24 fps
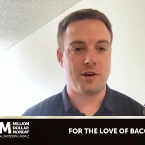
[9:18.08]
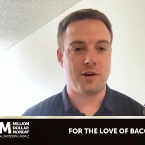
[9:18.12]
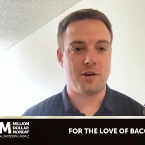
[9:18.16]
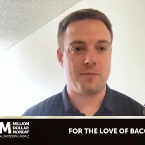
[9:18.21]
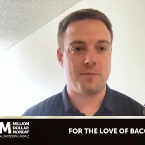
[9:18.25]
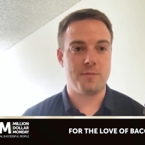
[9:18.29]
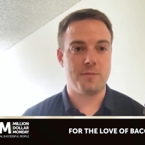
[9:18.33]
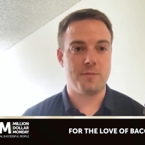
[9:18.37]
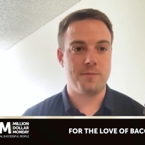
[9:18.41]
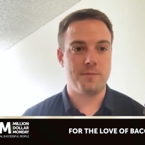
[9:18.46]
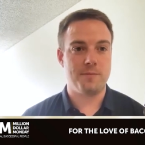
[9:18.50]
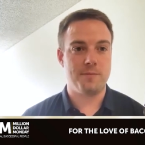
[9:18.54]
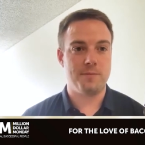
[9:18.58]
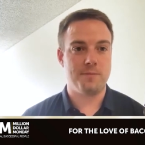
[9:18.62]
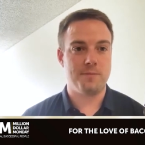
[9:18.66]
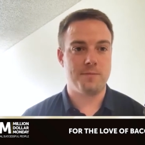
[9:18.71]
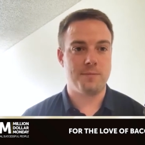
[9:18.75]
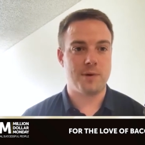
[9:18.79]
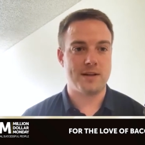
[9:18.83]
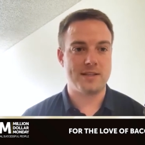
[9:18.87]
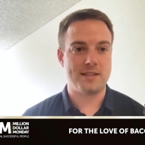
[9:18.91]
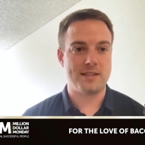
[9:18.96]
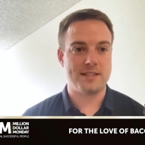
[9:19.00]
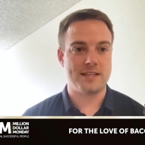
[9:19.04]
good
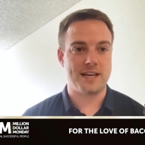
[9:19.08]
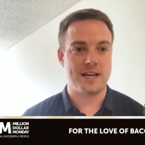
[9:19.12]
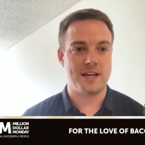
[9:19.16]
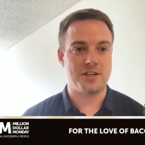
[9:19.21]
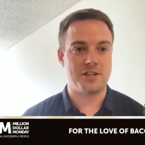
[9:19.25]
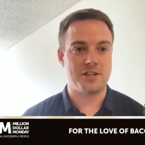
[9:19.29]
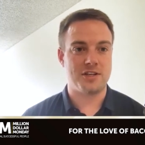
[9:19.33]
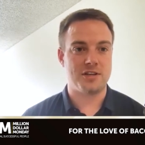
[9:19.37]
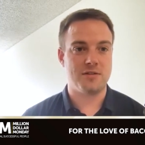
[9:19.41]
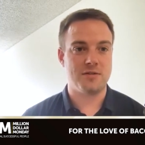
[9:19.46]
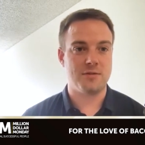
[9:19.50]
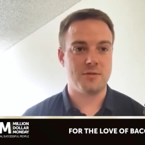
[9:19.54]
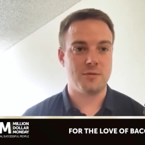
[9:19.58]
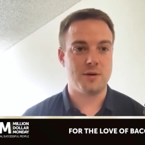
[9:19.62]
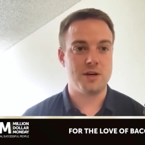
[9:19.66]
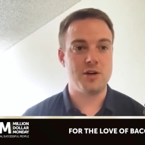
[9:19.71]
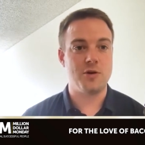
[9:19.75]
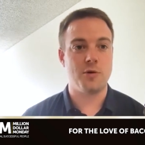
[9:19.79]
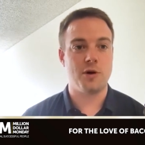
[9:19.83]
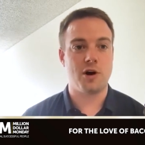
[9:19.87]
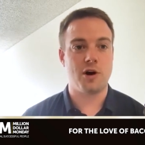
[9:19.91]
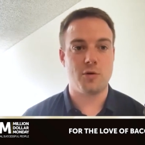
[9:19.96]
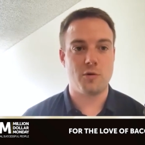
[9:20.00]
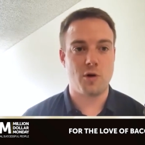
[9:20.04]
presentation. We
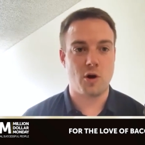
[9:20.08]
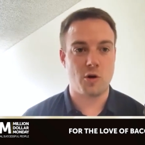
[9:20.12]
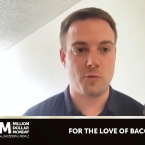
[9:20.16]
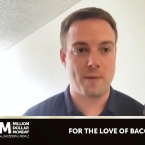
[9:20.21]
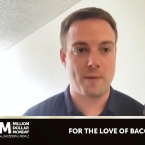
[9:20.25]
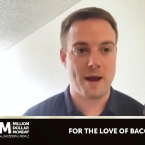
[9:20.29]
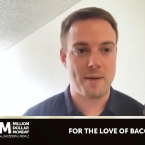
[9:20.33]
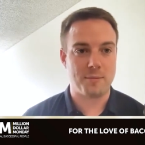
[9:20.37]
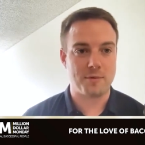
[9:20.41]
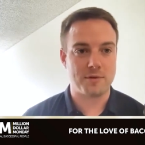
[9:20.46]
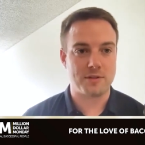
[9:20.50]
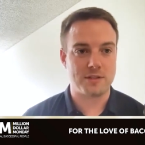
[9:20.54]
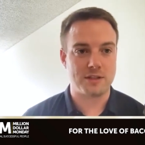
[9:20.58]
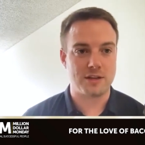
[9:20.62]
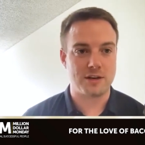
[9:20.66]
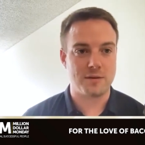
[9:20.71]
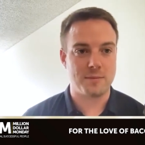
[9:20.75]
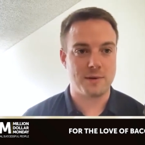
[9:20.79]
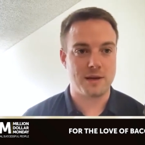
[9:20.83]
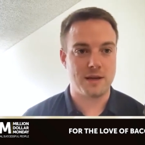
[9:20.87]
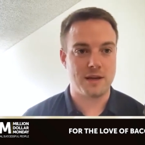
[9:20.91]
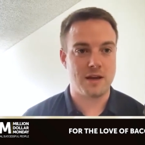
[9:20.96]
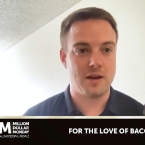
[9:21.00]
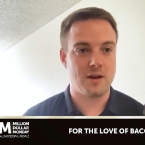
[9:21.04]
knew what our roadmap was going to
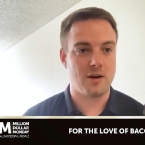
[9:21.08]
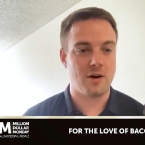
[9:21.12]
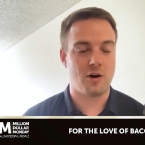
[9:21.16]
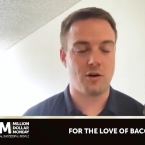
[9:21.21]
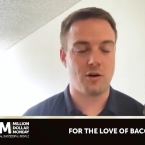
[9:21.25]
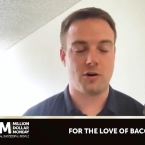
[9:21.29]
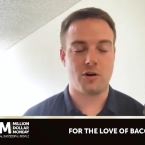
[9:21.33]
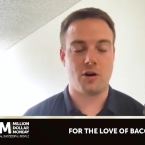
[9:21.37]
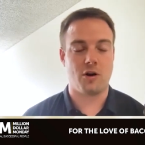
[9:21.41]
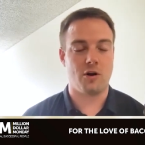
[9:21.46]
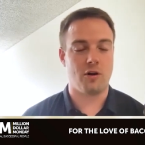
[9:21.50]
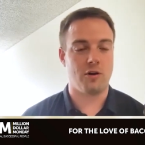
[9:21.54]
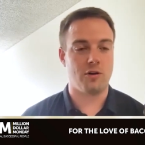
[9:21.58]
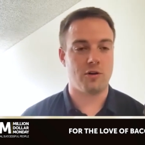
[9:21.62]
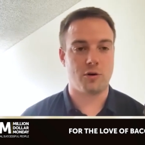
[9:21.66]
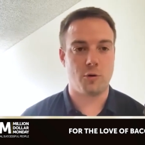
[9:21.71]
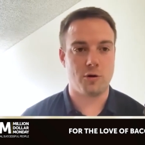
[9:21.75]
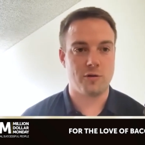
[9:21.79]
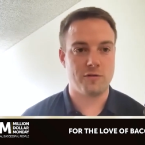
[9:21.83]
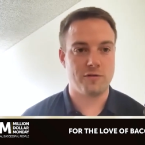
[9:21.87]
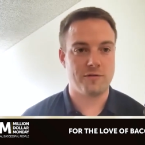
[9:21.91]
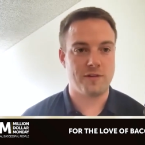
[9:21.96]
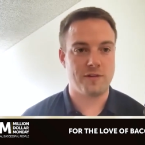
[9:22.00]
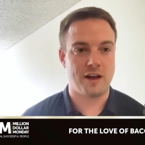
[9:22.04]
be and our, all our
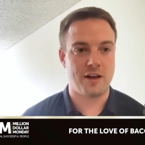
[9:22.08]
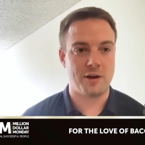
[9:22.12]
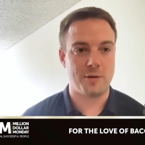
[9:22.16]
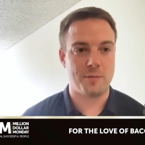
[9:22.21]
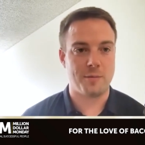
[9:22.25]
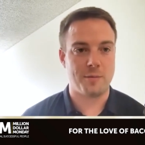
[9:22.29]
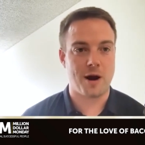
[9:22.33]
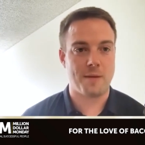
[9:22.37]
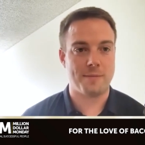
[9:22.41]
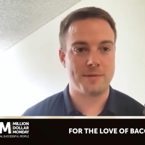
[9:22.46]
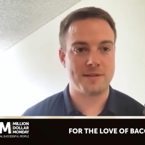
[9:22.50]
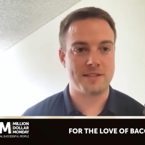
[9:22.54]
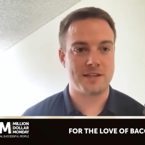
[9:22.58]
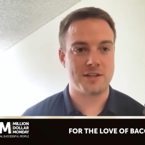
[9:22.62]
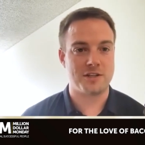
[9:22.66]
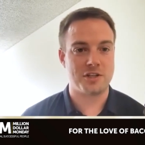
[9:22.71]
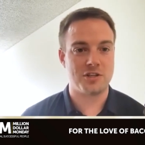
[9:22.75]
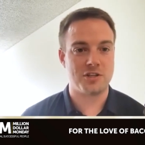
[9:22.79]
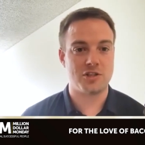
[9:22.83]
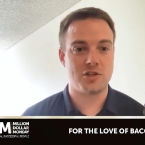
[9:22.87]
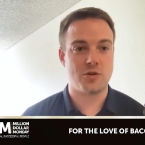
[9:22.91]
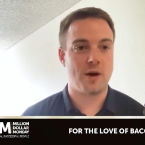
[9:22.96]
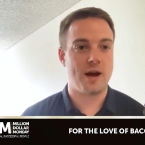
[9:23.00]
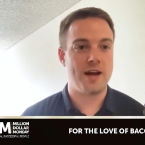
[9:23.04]
core value
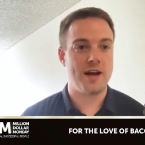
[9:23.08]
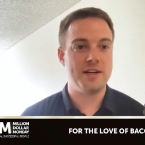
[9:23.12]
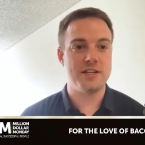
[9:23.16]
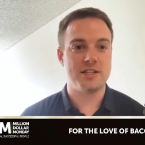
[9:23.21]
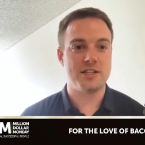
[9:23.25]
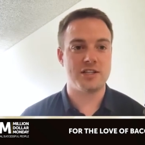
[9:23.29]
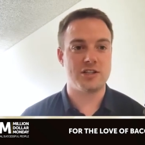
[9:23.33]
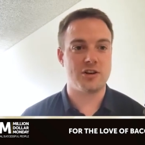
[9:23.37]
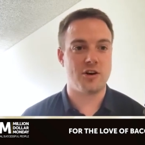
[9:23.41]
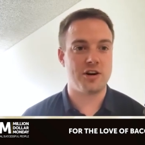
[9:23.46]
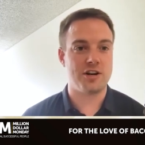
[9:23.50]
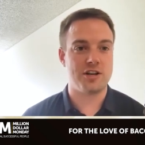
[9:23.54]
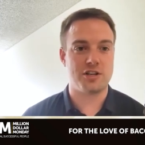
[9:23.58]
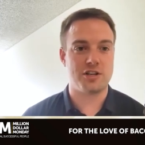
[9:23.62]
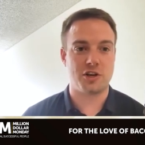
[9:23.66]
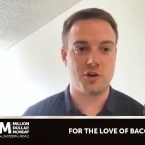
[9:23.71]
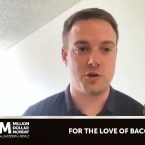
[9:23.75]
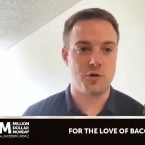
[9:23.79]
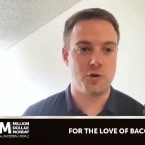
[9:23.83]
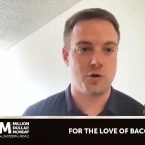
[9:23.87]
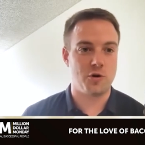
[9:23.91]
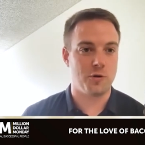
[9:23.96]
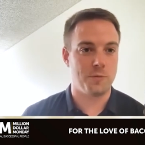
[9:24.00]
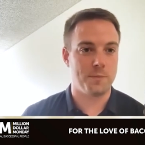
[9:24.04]
propositions. So I just started to
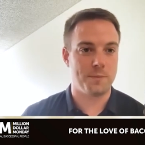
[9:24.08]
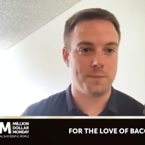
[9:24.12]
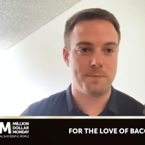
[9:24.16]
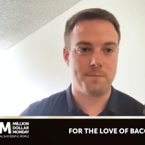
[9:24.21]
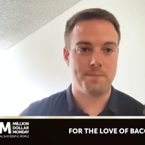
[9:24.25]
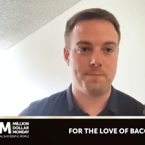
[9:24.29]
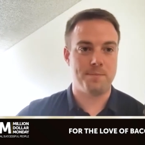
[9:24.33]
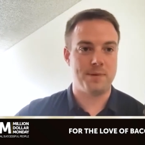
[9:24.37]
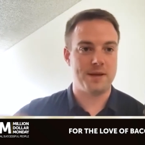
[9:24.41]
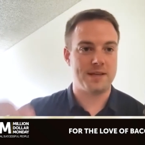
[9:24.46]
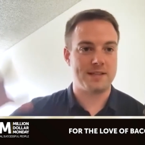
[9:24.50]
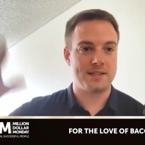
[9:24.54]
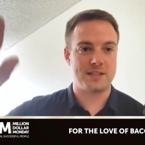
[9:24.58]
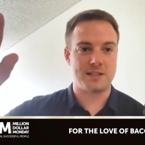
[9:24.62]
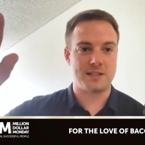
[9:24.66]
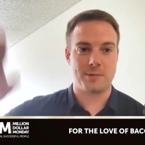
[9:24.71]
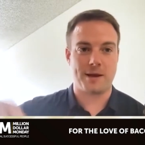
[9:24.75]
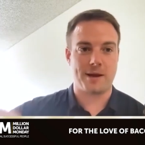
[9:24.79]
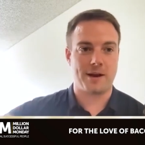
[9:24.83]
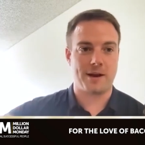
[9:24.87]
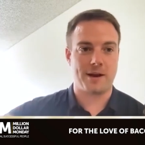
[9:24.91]
Google business plan